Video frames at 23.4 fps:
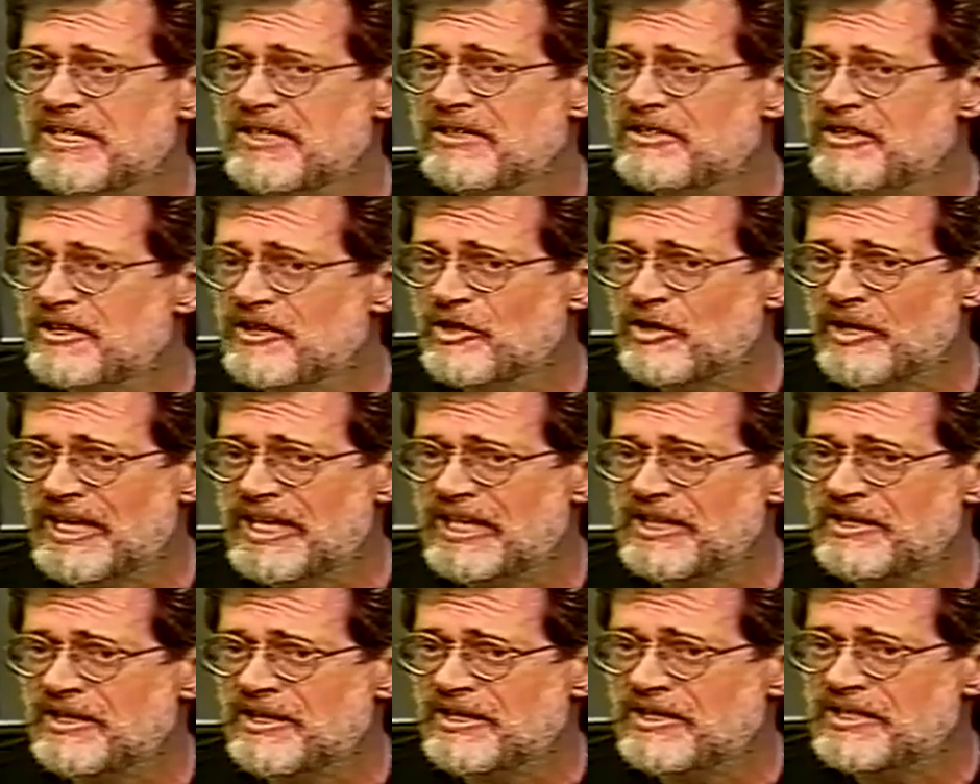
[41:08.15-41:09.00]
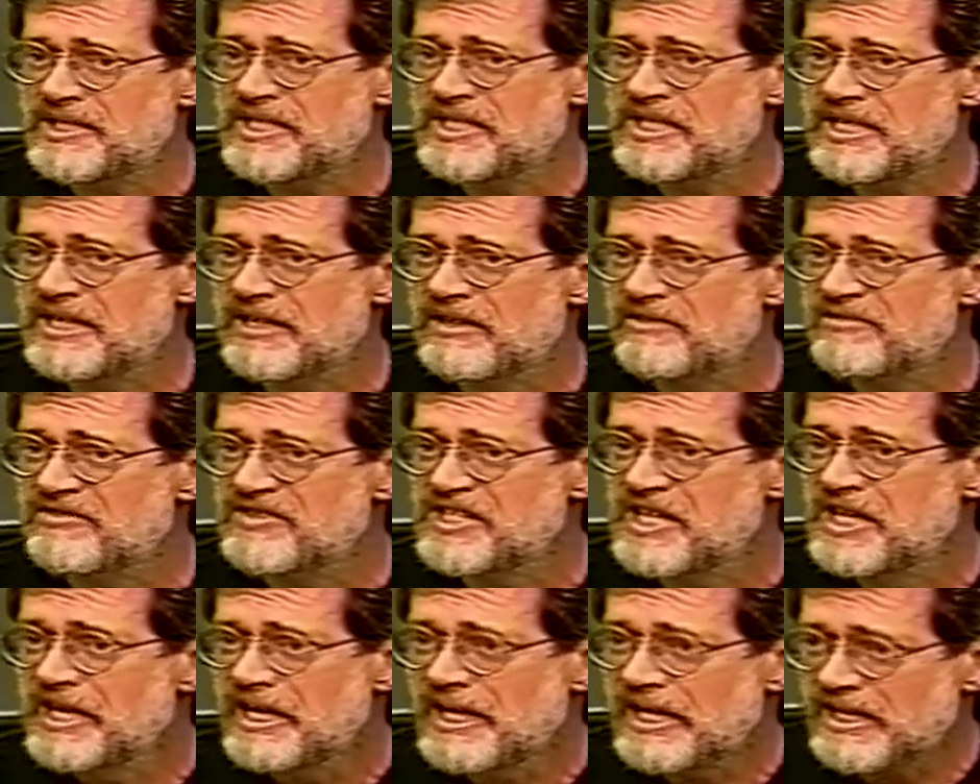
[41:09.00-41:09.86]
integrate
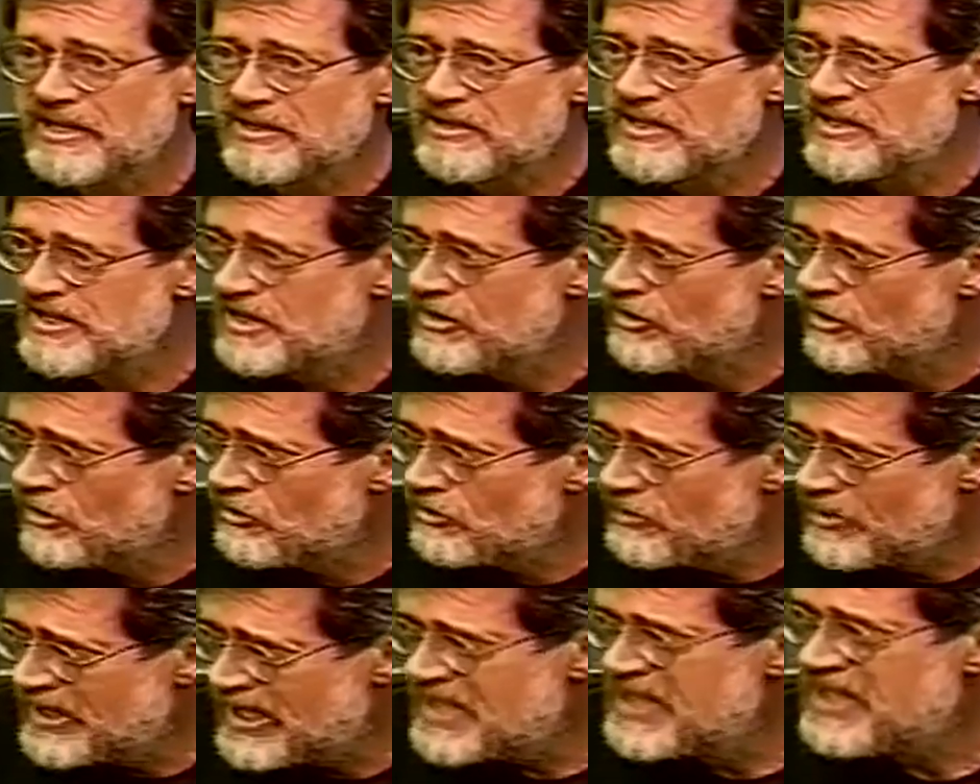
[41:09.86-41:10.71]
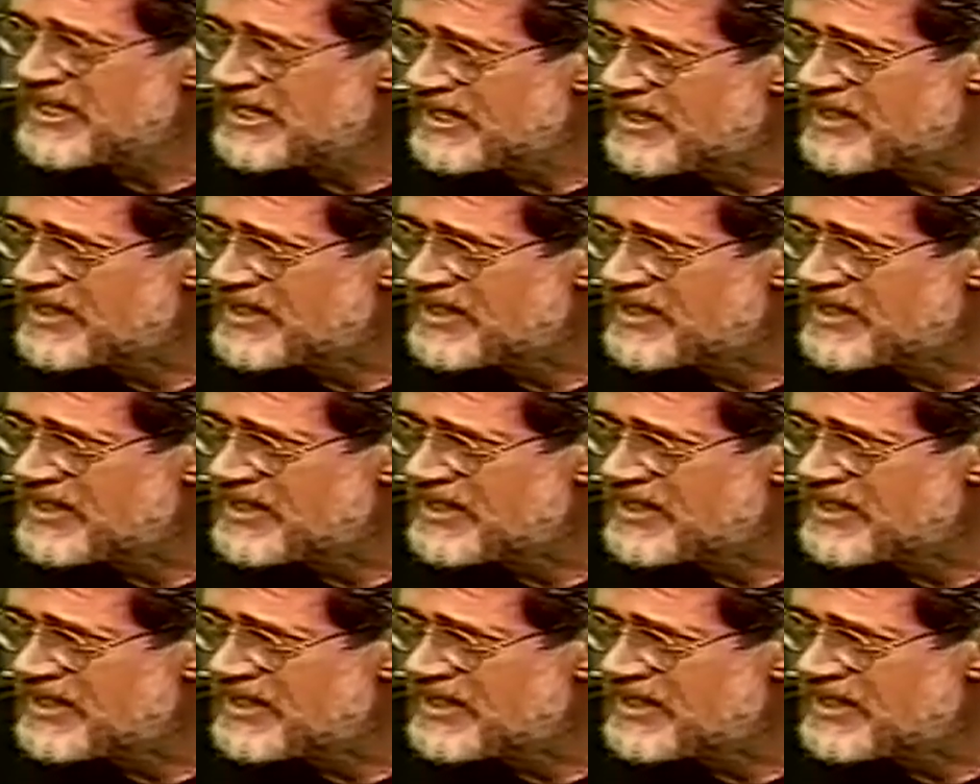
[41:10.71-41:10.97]
ourselves into the already